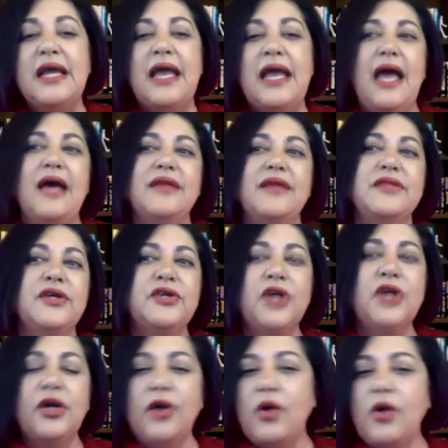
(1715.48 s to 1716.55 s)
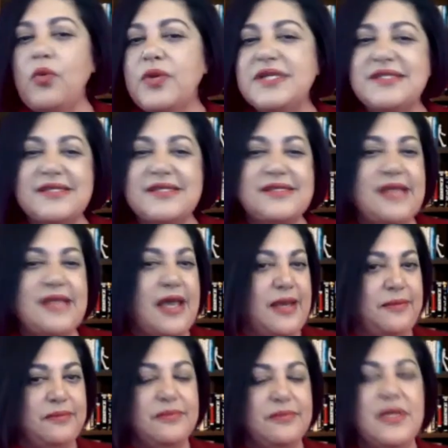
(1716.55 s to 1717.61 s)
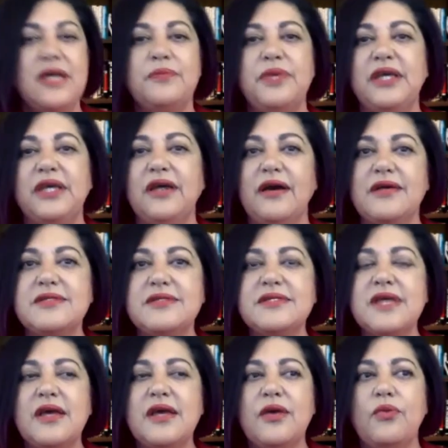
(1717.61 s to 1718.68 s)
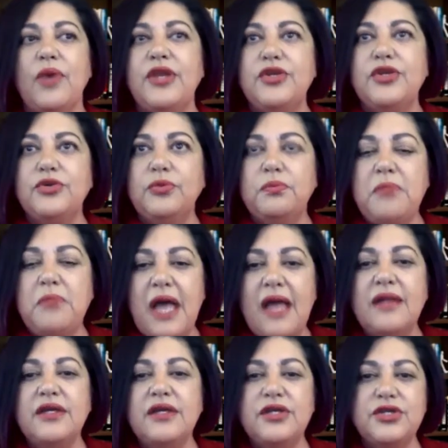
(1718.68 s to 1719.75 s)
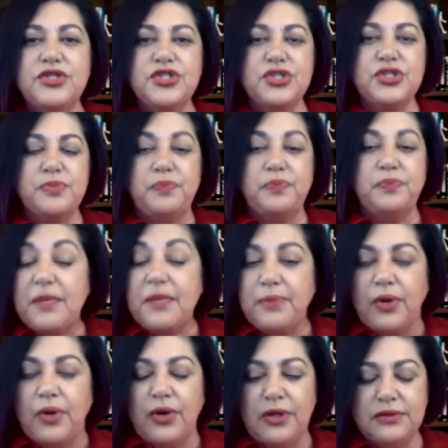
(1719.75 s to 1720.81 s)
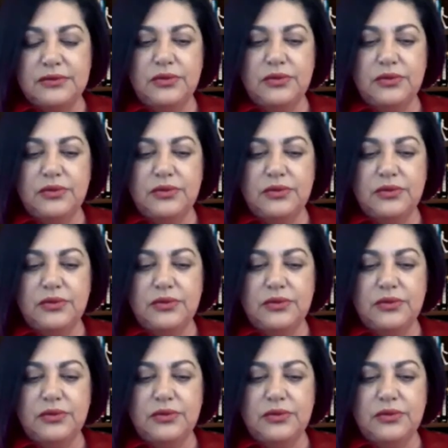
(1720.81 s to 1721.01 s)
And they're not always the same, because when you manage people,